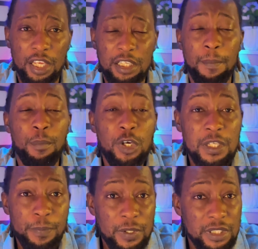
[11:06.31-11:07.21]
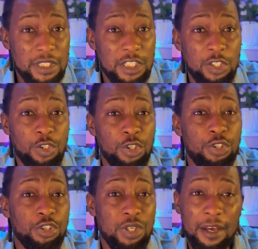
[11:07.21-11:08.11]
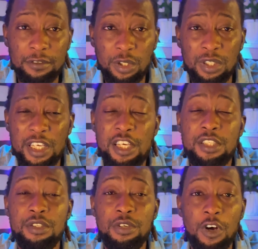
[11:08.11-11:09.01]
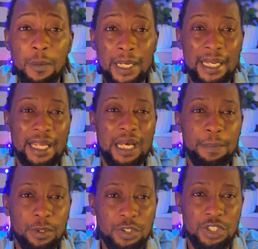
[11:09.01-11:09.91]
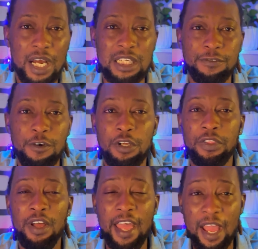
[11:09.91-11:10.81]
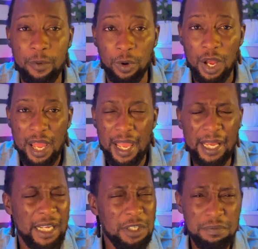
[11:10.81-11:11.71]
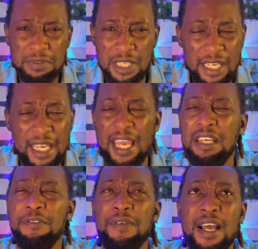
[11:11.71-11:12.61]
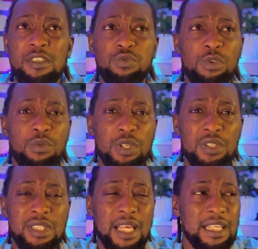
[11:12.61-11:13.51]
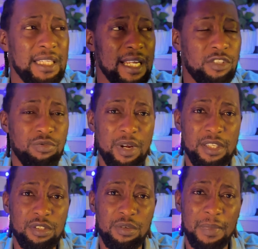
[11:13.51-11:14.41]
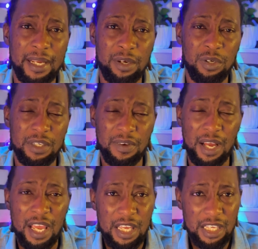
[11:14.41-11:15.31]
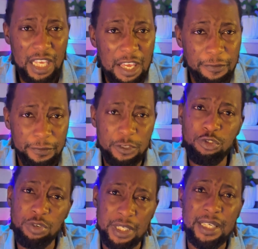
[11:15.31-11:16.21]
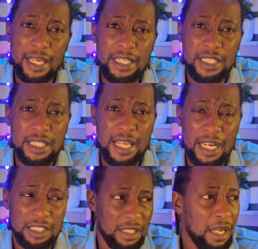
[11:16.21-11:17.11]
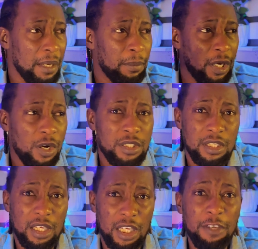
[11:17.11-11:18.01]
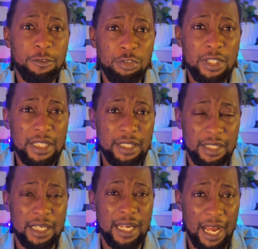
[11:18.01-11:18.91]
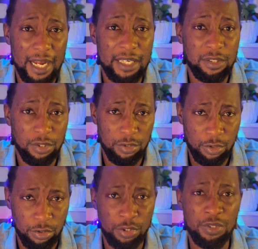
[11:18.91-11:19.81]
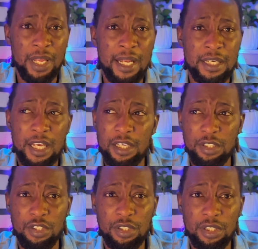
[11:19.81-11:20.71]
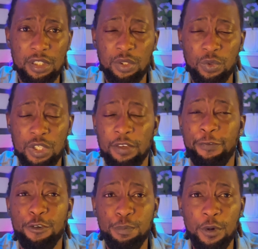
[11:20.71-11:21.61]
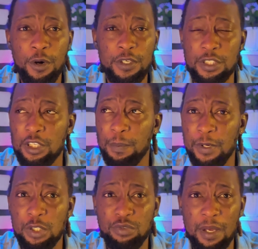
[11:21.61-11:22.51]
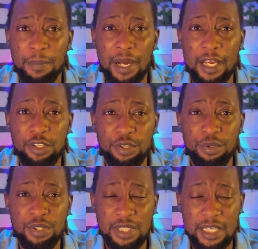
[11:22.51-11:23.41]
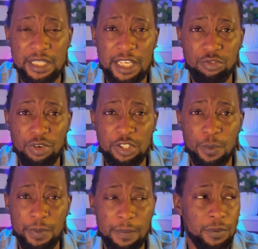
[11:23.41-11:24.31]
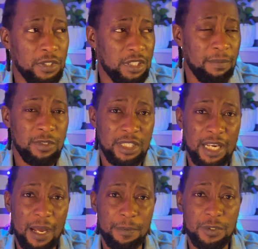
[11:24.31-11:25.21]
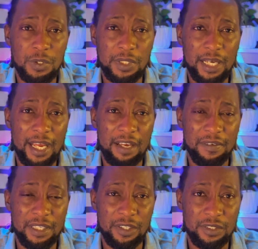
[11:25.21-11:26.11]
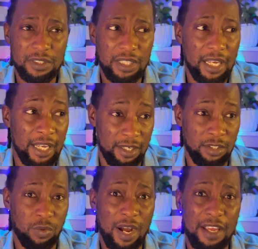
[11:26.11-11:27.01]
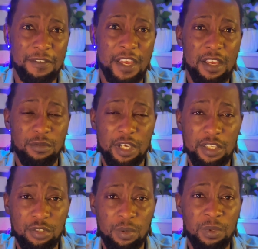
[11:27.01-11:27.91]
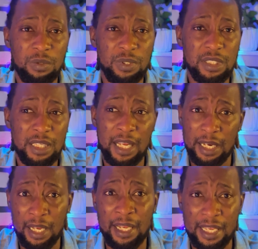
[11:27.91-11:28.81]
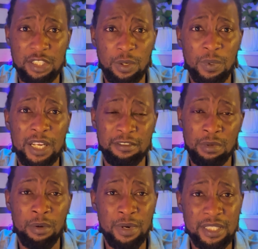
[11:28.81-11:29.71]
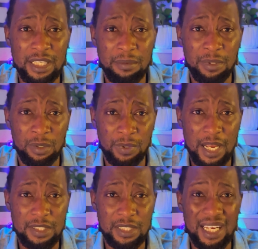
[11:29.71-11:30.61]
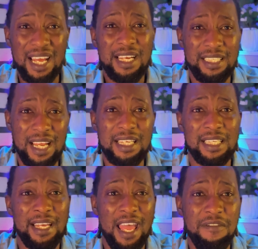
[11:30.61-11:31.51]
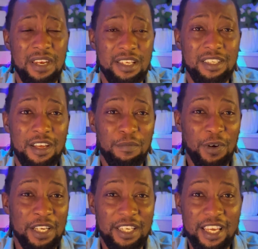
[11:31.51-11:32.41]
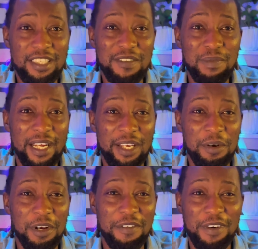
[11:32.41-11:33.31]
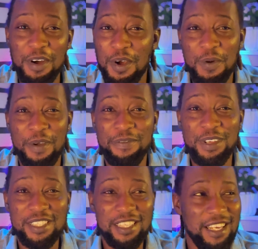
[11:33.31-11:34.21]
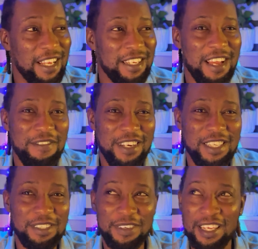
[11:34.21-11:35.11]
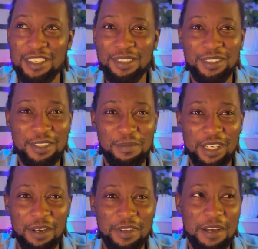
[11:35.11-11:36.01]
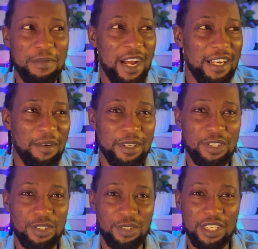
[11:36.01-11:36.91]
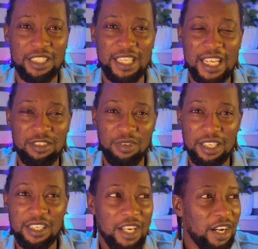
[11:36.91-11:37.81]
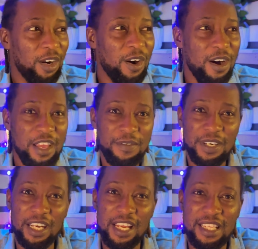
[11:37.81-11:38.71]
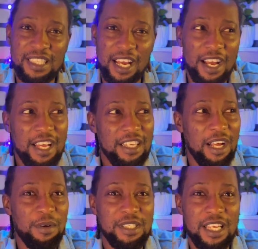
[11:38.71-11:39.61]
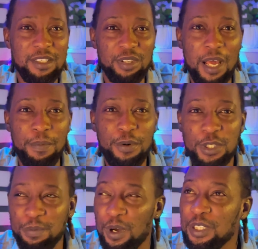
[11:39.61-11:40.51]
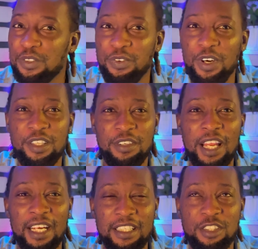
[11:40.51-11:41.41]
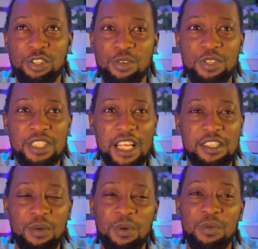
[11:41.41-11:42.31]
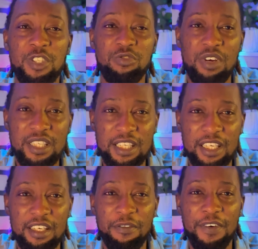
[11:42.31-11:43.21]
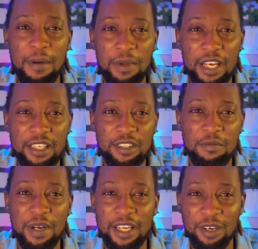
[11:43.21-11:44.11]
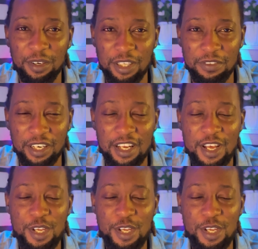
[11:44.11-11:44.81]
The most important thing you should have done is to comment and apologize for the error. And I don't think any fans will want to set that threat to Micheal Oliver if truly they did that. Because if truly they did that, I don't condone that. The football is not a place whereby you send that threat to people. The same thing happened to Kahava the other day and his wife. Yeah, someone was saying, and I guess someone has been arrested in regards to that. That's an evidence. But in the case of Micheal Oliver, we did not see any evidence in any social media whereby they were shown a death threat or even a letter that was sent to their post box that shows that someone was threatening the families of Micheal Oliver.